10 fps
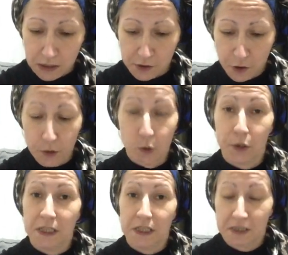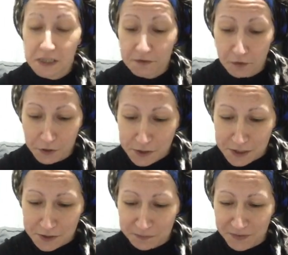So according to this
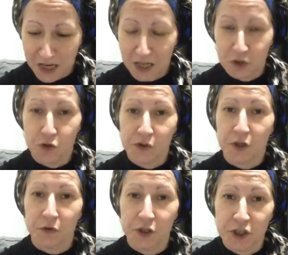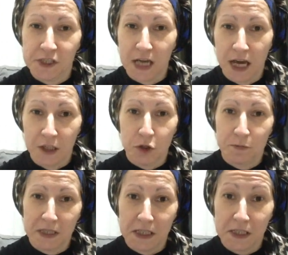verse, Jews and Christians are to
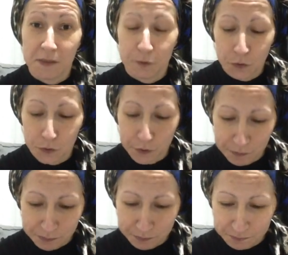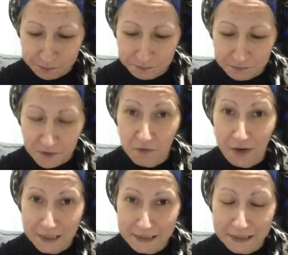be subdued
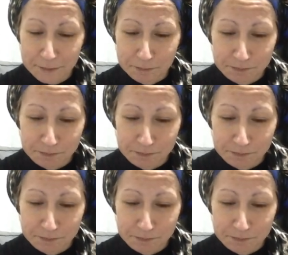violently.